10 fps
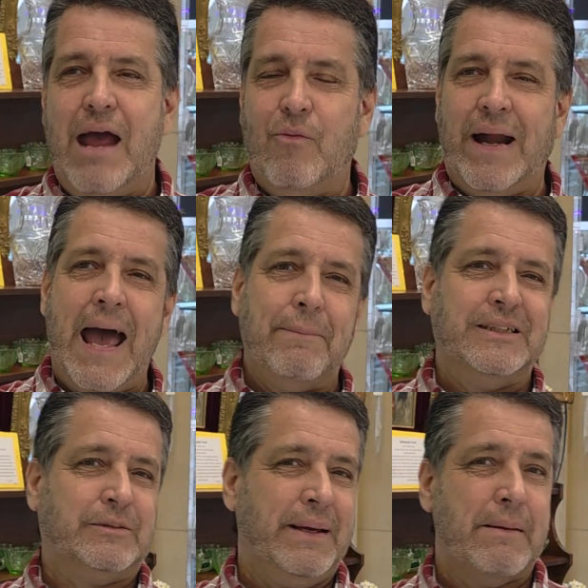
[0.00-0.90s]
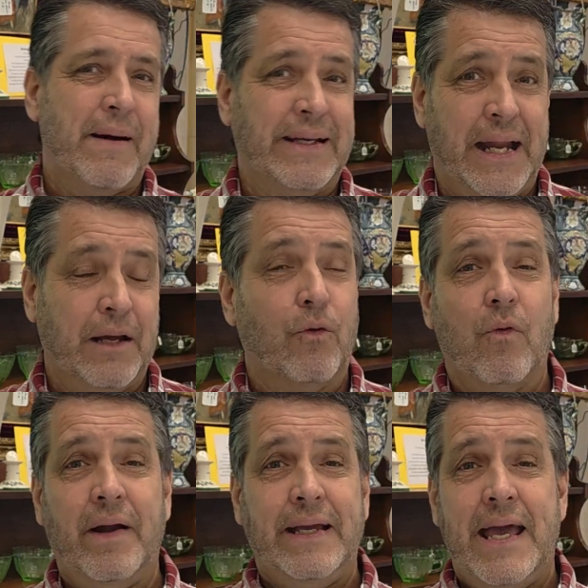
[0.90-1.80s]
And what happens, speaking about getting a
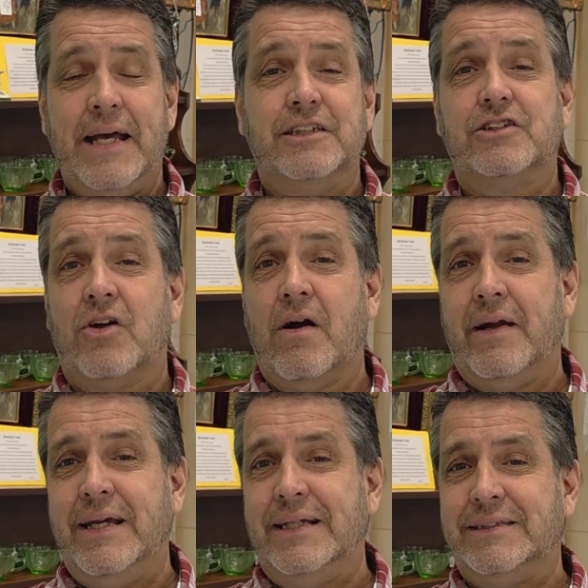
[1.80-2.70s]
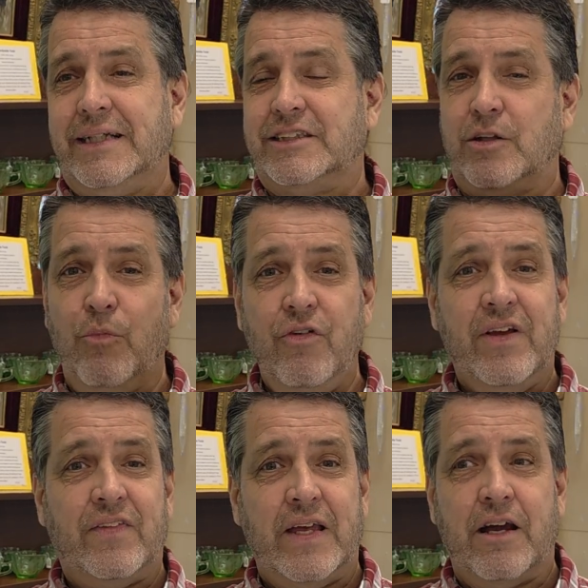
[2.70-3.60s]
running head start, is it's the
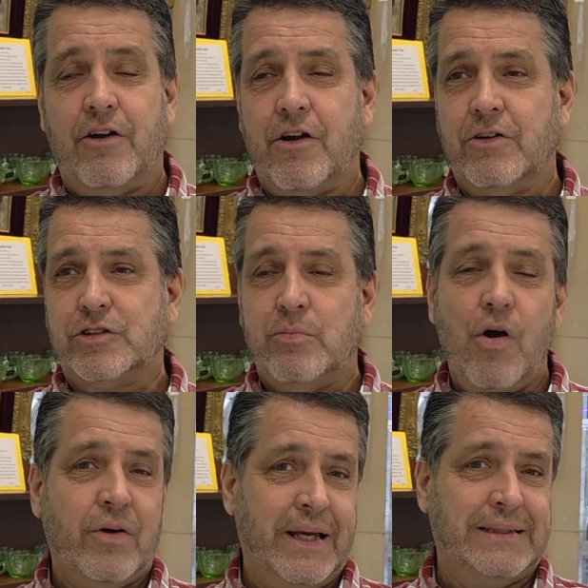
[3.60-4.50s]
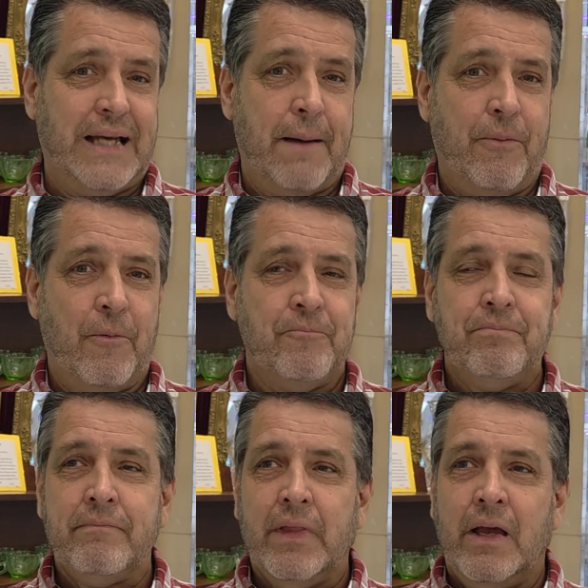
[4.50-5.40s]
movie theater smoke example.
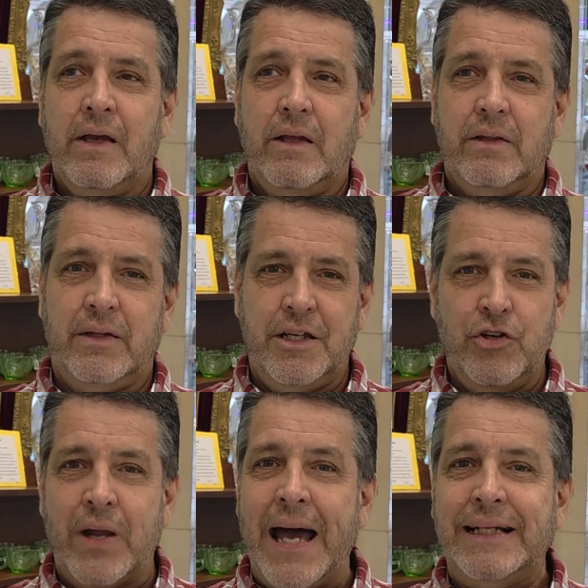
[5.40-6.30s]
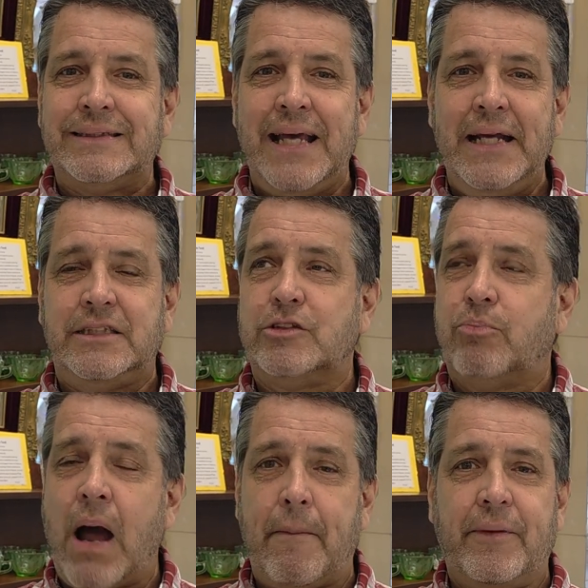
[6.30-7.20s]
The United States is
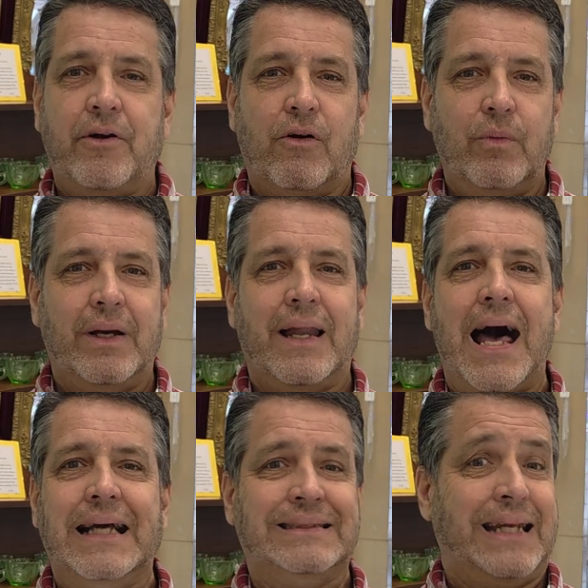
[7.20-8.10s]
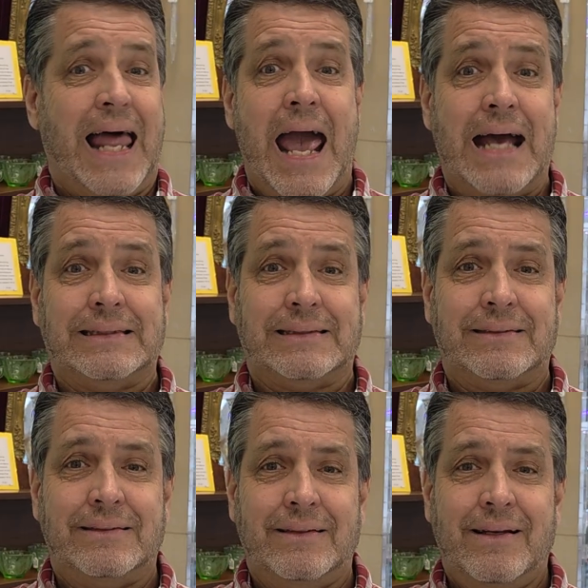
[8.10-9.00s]
probably going to realize
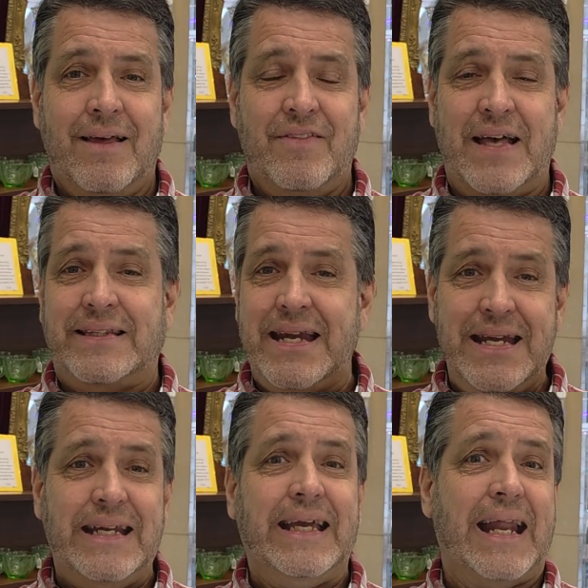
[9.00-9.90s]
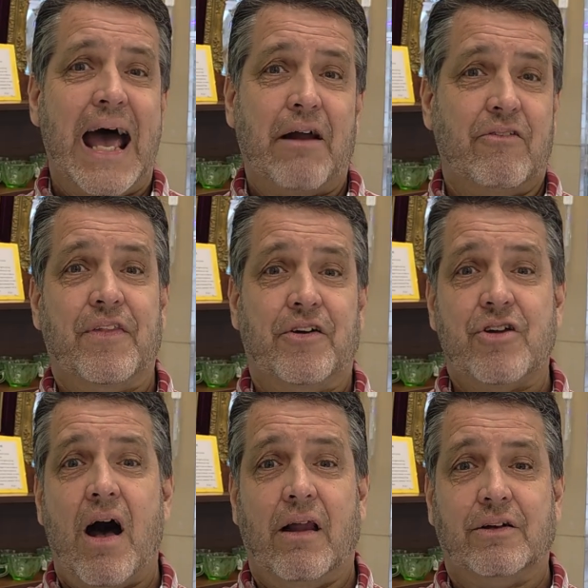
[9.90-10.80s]
last that they need to get out of their
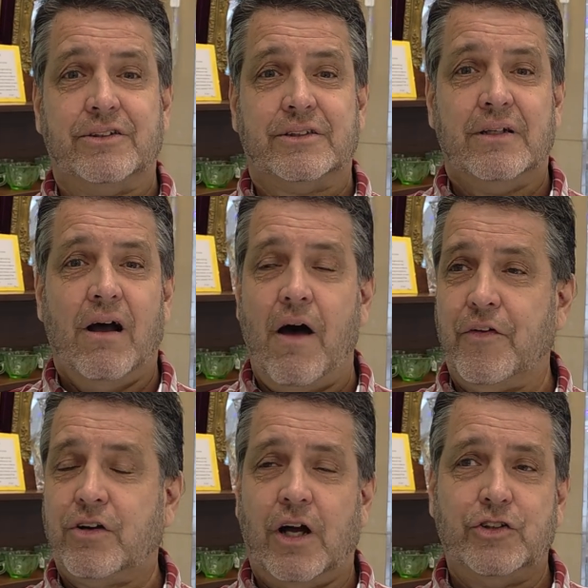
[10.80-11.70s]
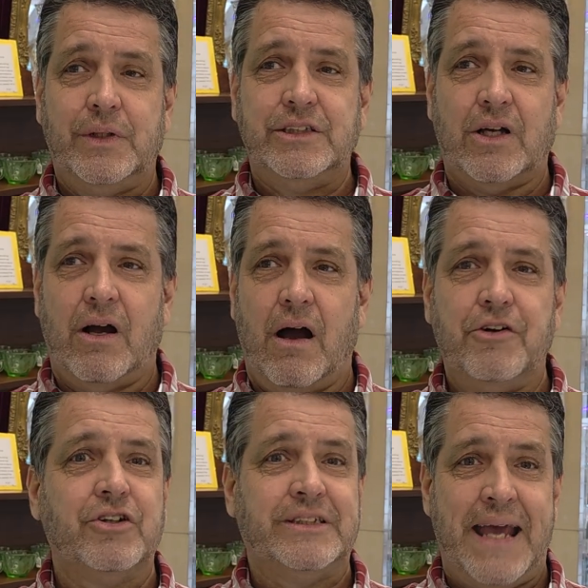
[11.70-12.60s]
dollars. Other countries
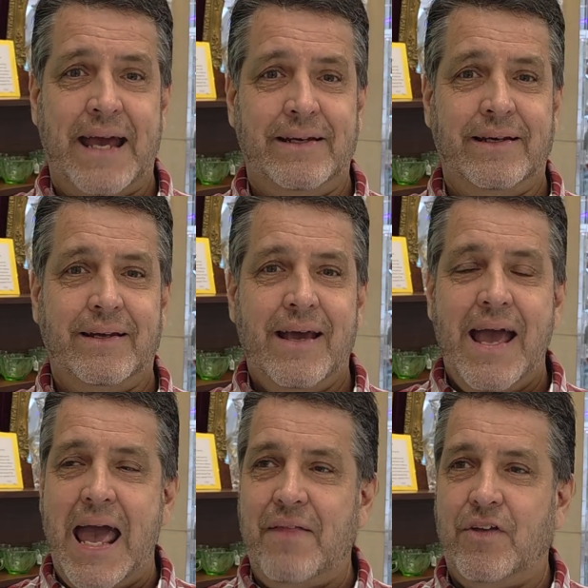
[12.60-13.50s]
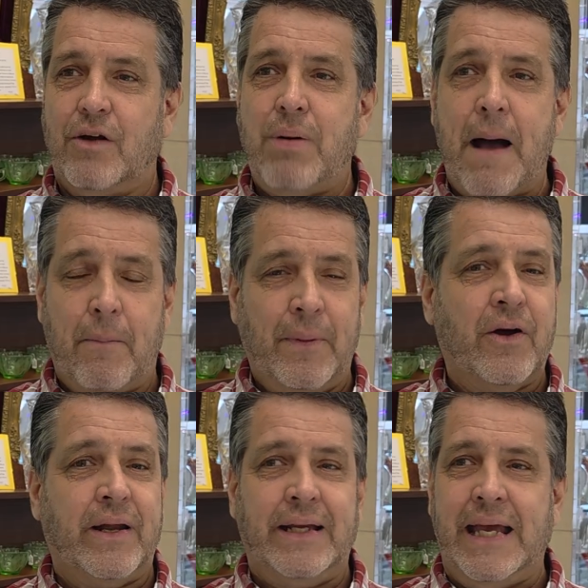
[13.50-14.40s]
understand it, and they're probably
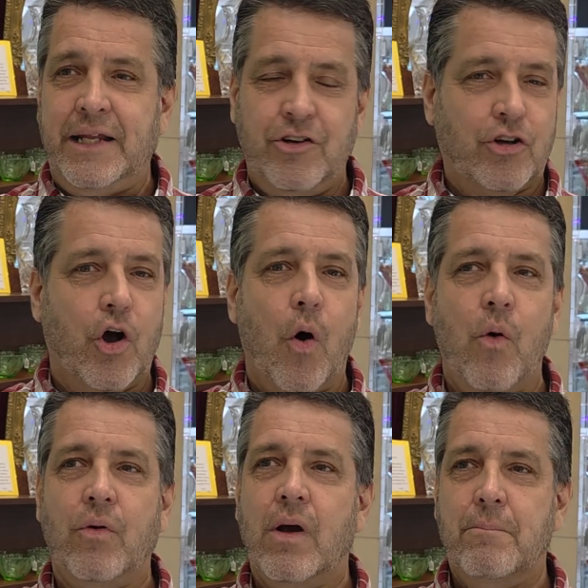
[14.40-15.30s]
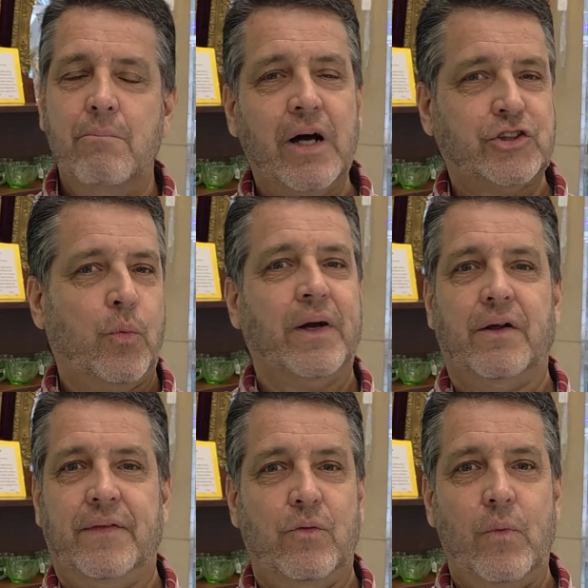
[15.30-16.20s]
going to get into gold much
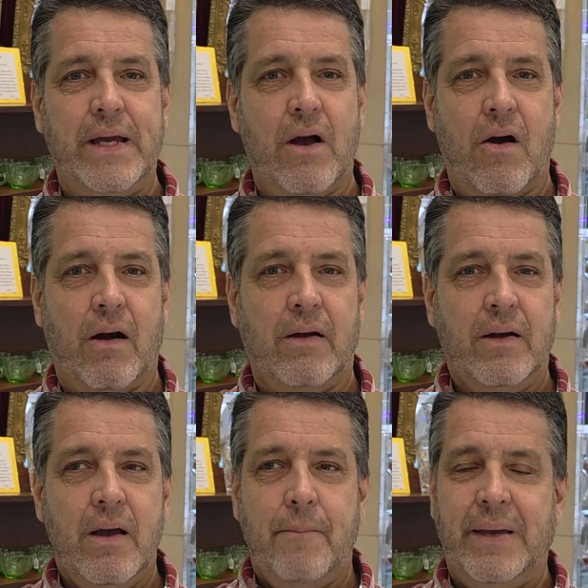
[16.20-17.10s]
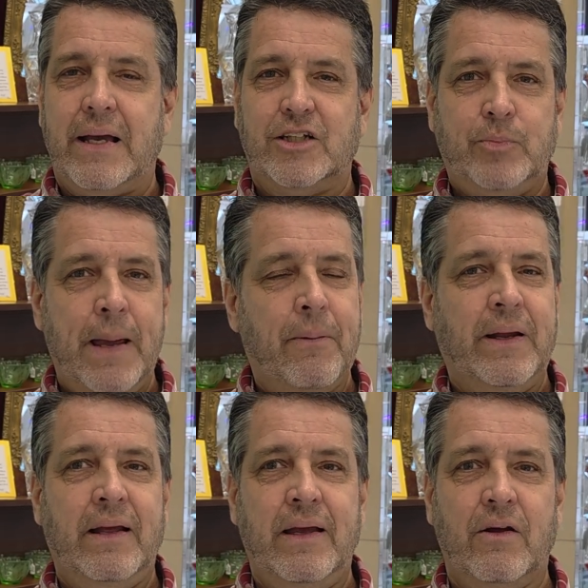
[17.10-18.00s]
quicker than we are, because people
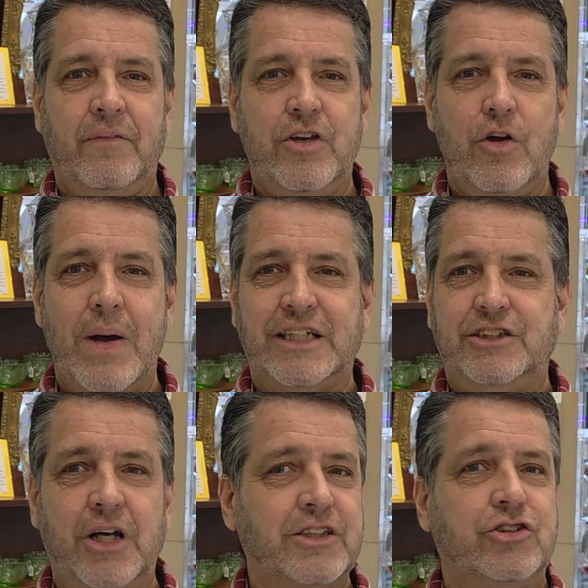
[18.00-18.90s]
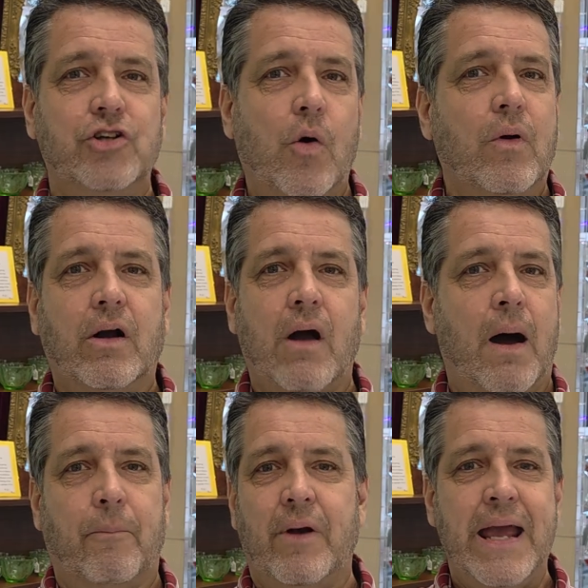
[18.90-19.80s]
here in the U.S. just don't
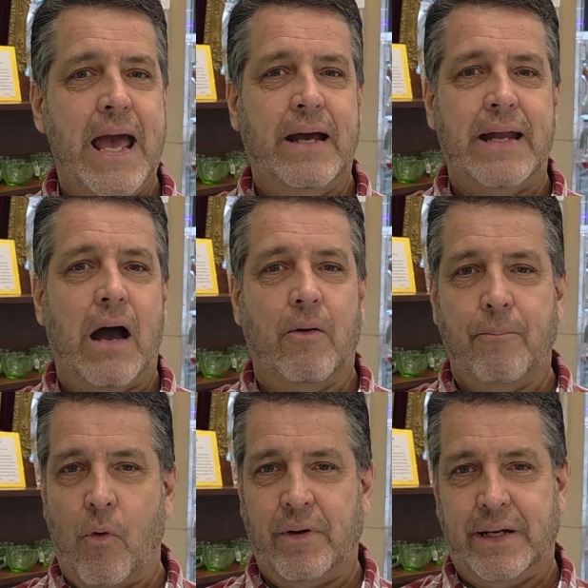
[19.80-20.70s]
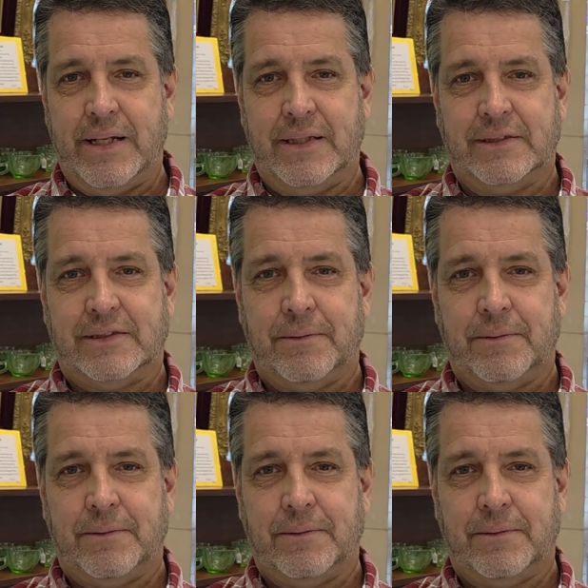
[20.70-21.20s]
comprehend how important it is.